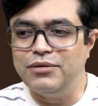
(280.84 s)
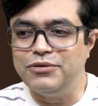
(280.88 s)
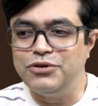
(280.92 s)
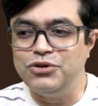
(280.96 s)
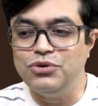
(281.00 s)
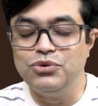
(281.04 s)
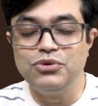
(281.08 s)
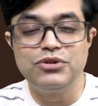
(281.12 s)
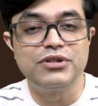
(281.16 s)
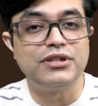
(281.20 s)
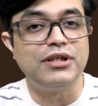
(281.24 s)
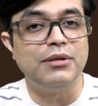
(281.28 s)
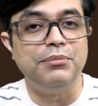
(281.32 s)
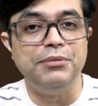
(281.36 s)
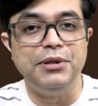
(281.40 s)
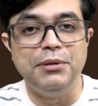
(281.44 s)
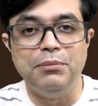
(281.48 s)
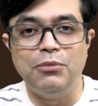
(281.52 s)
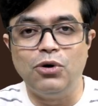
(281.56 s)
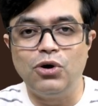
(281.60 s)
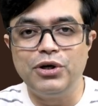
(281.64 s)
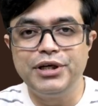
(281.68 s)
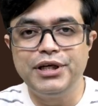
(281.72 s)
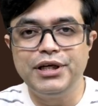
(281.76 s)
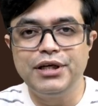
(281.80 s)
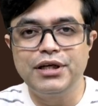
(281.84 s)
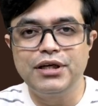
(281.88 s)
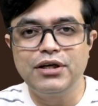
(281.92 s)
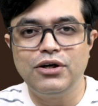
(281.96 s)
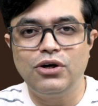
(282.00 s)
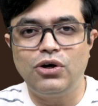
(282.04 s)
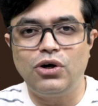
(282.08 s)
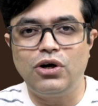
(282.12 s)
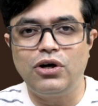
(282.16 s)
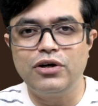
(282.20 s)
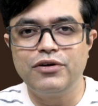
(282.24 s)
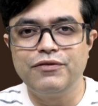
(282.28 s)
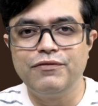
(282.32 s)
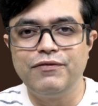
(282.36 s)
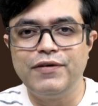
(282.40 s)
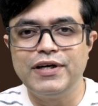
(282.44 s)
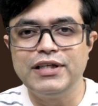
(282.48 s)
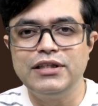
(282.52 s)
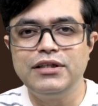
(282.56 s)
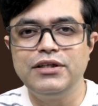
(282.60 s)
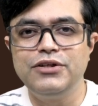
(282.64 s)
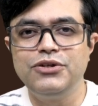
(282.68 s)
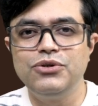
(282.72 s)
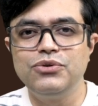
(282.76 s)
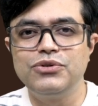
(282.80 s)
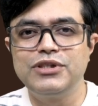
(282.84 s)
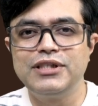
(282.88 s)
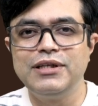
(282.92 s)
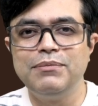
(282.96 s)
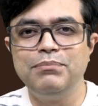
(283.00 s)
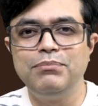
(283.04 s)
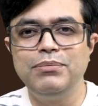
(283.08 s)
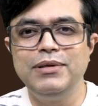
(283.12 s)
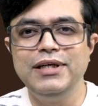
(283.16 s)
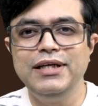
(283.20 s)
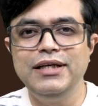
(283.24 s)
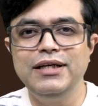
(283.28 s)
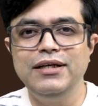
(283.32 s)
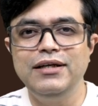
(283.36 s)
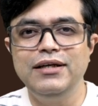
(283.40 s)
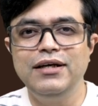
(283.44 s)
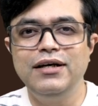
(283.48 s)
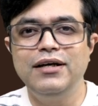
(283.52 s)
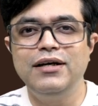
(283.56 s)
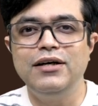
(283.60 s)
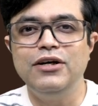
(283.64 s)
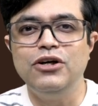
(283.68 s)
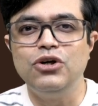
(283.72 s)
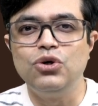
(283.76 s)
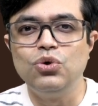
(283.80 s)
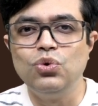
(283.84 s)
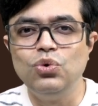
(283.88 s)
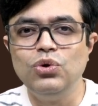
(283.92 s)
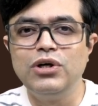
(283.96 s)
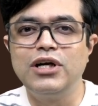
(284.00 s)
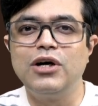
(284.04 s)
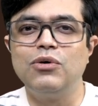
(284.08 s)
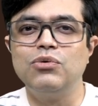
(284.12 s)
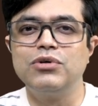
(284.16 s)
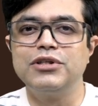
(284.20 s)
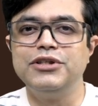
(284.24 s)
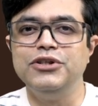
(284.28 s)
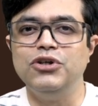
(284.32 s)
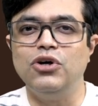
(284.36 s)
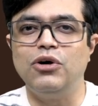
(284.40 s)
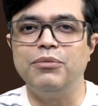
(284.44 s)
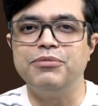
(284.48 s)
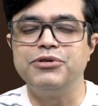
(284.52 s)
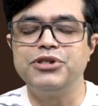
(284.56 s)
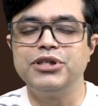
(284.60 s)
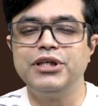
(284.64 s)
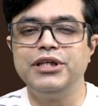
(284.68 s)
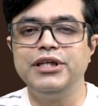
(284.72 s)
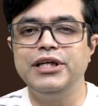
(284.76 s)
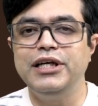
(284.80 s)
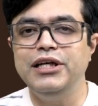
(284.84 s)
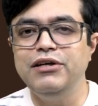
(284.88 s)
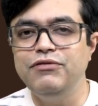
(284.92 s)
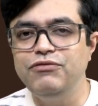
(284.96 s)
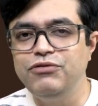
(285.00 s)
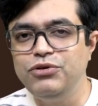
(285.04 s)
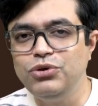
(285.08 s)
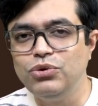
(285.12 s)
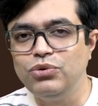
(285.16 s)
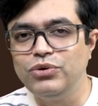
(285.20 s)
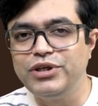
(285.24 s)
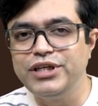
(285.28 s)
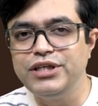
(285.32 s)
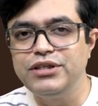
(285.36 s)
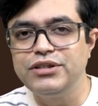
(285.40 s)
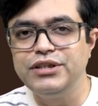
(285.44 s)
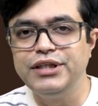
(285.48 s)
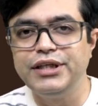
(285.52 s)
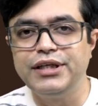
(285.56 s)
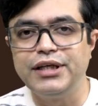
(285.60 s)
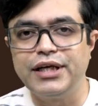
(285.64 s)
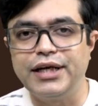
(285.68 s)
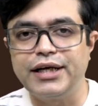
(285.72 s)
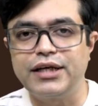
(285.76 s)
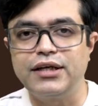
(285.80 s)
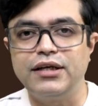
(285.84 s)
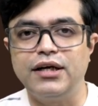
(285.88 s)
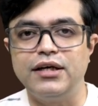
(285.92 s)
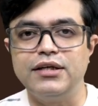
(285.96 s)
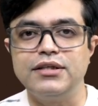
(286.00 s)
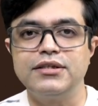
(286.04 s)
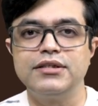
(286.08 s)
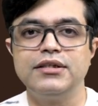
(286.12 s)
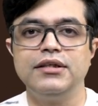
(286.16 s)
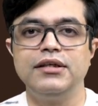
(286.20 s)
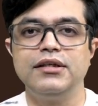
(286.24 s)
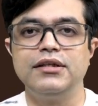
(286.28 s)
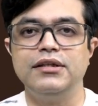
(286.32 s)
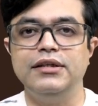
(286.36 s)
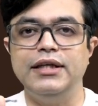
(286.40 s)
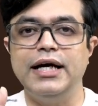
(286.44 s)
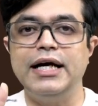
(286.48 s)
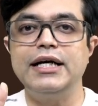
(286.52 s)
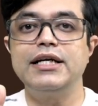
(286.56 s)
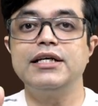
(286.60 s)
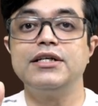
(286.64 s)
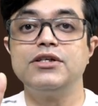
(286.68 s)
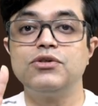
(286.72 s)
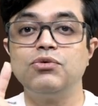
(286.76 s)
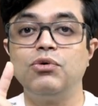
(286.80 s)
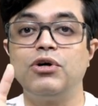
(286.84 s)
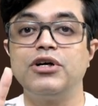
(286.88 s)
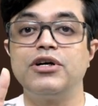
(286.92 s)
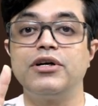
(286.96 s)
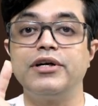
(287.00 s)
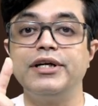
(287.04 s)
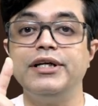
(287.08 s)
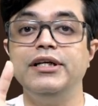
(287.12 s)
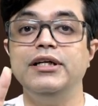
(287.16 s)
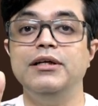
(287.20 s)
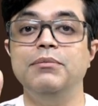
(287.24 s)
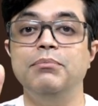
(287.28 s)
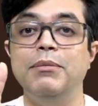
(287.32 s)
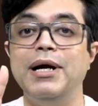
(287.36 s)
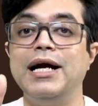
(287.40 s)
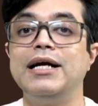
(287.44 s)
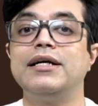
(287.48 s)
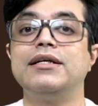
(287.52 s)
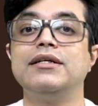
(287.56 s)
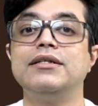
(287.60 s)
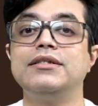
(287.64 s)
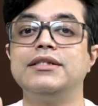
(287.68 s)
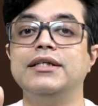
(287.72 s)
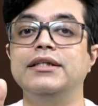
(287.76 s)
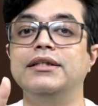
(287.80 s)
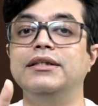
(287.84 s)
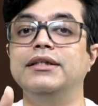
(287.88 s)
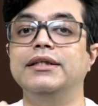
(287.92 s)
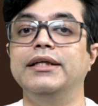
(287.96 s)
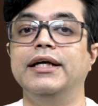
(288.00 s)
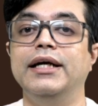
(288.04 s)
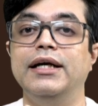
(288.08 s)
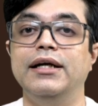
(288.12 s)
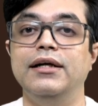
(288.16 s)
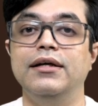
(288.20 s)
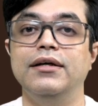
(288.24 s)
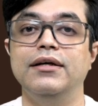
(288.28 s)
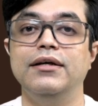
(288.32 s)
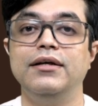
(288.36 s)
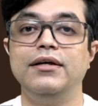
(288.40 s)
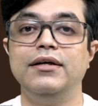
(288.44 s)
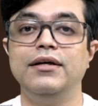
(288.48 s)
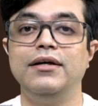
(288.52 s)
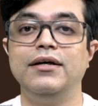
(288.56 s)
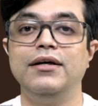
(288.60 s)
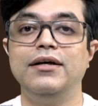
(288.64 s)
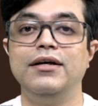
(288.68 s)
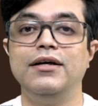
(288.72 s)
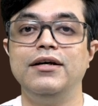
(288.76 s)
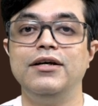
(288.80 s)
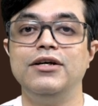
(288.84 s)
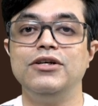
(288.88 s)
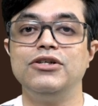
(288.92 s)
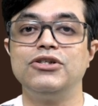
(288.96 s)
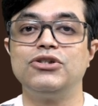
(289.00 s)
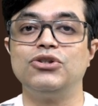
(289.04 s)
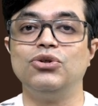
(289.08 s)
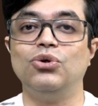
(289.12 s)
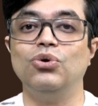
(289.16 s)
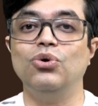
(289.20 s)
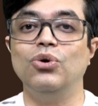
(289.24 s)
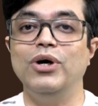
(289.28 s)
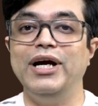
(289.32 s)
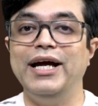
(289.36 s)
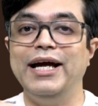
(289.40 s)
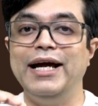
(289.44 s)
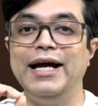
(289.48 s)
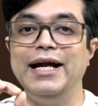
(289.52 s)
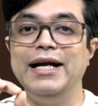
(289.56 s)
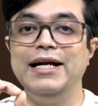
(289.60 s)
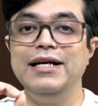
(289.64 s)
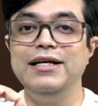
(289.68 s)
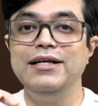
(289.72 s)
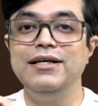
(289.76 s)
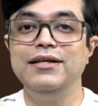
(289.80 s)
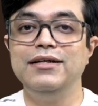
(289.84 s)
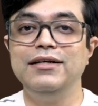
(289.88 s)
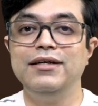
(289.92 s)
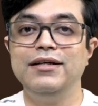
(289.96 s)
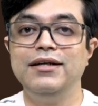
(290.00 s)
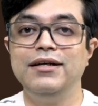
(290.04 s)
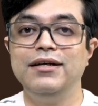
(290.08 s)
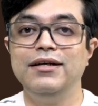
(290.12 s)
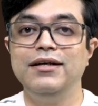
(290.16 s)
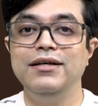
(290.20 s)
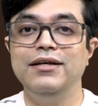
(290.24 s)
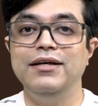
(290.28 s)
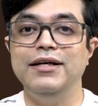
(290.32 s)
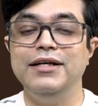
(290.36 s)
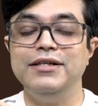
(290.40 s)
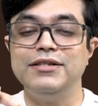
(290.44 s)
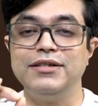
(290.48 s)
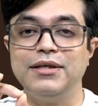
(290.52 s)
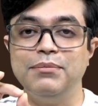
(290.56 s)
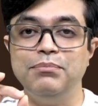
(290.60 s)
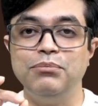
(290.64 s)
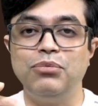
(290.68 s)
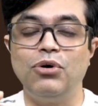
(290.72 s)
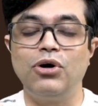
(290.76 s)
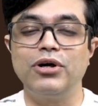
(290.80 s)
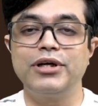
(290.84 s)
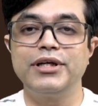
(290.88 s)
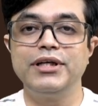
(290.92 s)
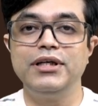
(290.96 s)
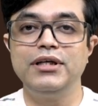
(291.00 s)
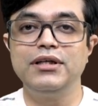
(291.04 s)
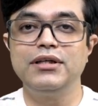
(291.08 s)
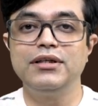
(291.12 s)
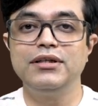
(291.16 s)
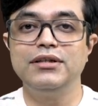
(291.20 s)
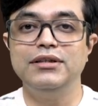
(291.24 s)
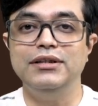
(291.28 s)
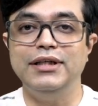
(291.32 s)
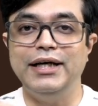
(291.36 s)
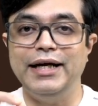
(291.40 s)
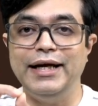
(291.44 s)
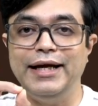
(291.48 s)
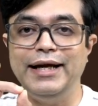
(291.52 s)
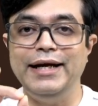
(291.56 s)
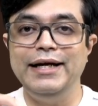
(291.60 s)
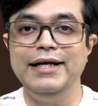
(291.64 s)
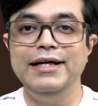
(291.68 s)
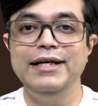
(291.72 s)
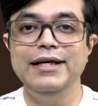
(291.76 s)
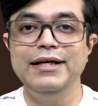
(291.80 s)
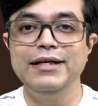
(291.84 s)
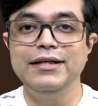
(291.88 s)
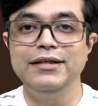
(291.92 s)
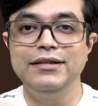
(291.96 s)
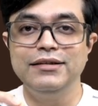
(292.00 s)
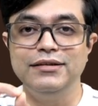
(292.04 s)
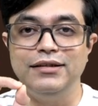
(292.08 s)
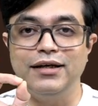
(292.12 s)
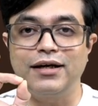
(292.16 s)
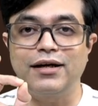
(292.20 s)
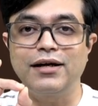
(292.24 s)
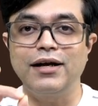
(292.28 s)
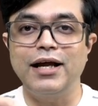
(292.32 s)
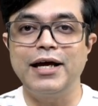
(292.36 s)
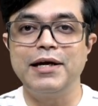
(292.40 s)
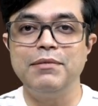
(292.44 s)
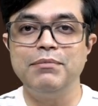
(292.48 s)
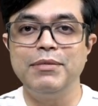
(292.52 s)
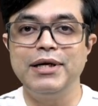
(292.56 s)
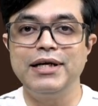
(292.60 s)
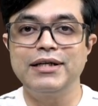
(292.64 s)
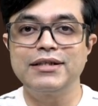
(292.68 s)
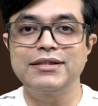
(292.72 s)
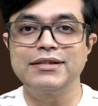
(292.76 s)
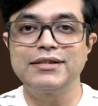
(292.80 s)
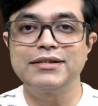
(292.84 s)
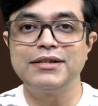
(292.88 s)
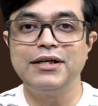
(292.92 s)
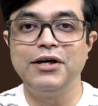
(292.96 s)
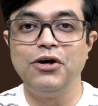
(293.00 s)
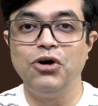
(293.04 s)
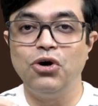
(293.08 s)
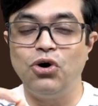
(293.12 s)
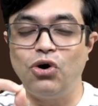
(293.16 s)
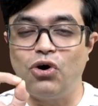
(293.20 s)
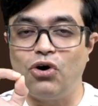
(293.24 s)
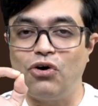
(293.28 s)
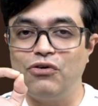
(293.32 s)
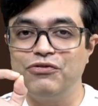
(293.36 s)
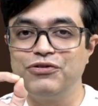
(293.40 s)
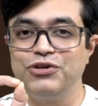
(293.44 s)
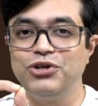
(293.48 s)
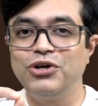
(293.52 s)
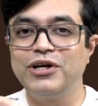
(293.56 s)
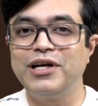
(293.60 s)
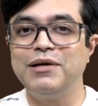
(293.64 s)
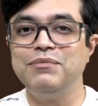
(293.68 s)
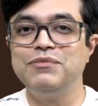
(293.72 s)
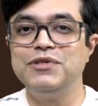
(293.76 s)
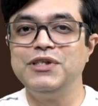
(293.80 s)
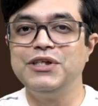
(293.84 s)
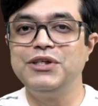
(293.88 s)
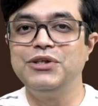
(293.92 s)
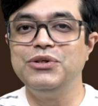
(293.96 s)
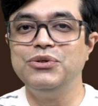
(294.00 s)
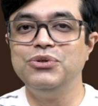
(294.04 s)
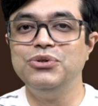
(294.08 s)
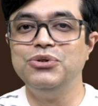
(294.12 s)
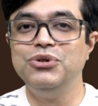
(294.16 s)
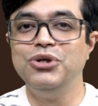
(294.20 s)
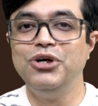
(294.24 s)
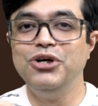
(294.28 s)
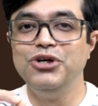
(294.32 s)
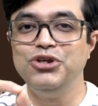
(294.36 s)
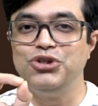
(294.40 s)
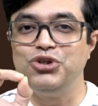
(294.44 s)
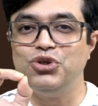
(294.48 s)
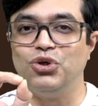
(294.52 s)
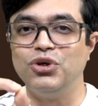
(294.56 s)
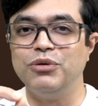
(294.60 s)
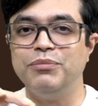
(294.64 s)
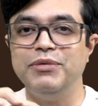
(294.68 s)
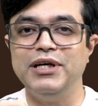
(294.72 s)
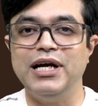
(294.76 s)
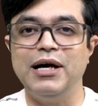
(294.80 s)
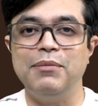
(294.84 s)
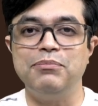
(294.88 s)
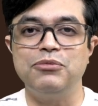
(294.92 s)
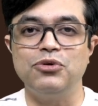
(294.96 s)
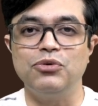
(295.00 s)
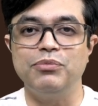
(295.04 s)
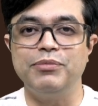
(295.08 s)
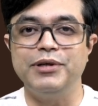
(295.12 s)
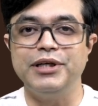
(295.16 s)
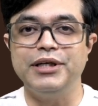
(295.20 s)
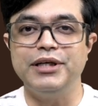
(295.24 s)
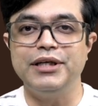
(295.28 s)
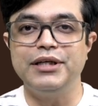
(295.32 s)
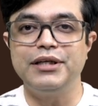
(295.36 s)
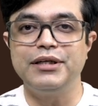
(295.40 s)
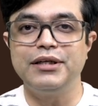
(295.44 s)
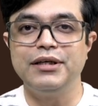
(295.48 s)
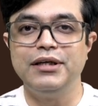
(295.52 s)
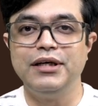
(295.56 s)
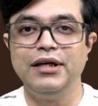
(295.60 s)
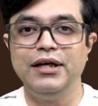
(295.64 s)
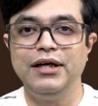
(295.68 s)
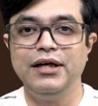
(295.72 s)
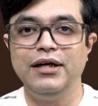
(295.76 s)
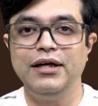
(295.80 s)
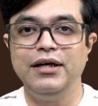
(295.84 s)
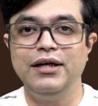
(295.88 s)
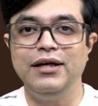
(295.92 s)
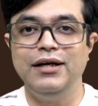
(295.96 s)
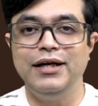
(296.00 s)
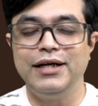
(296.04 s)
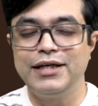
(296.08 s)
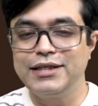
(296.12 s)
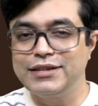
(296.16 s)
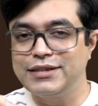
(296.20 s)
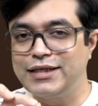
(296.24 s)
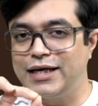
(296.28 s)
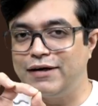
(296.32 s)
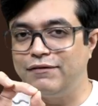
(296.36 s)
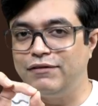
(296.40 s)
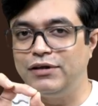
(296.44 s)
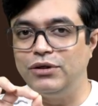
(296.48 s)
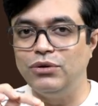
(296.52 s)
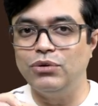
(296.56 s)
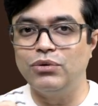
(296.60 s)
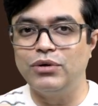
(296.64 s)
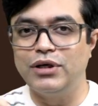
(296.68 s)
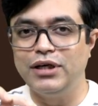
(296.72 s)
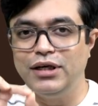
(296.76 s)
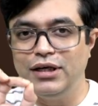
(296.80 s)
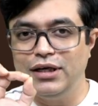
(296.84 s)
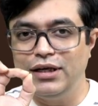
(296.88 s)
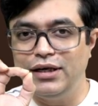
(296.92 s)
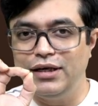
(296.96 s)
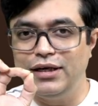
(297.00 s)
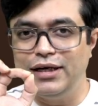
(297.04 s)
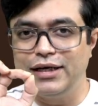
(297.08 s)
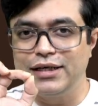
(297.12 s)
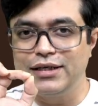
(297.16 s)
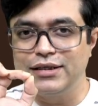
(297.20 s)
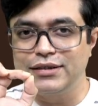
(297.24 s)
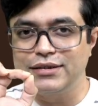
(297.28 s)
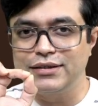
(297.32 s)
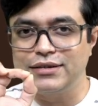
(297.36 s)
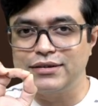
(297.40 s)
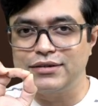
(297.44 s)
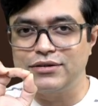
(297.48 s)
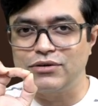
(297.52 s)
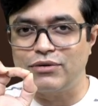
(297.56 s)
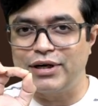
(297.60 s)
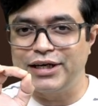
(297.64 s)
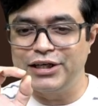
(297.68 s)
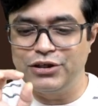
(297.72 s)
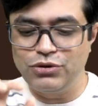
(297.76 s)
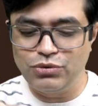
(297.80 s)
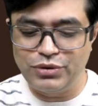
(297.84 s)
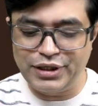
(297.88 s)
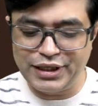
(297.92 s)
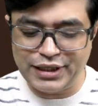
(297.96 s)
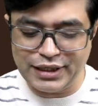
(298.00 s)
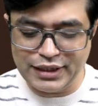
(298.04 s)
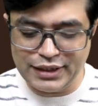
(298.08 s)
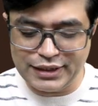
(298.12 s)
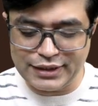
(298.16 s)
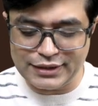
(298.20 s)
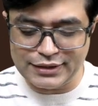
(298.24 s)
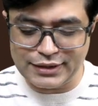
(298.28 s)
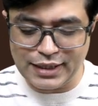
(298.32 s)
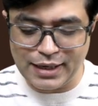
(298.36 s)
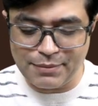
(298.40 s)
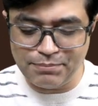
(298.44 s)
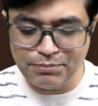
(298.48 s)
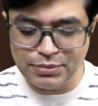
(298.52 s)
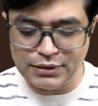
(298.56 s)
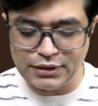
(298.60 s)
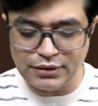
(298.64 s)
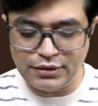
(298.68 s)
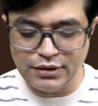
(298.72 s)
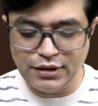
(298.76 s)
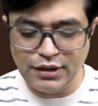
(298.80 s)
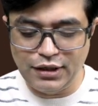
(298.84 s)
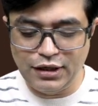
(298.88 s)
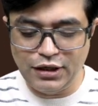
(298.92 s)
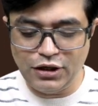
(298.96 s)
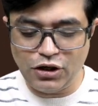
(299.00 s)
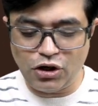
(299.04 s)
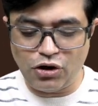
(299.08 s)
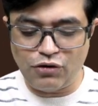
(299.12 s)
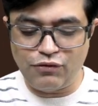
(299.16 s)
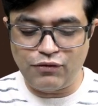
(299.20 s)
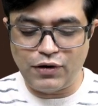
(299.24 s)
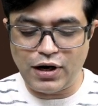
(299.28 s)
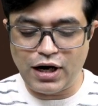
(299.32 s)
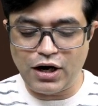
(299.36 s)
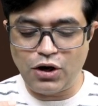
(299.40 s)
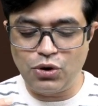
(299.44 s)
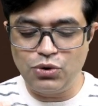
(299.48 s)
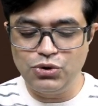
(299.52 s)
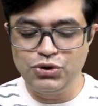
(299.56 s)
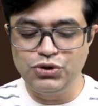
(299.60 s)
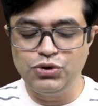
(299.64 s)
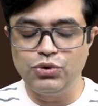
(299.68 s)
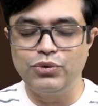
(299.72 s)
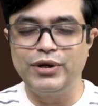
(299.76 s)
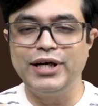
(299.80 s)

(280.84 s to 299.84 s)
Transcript: use some mnemonic, or whether you simply ruled out the option, if you reach the correct answer, that is what really matters in the end. So end is important. The ending, the climax of your MCQ should be appropriate. Let us have a look. Let us try to take an example of how you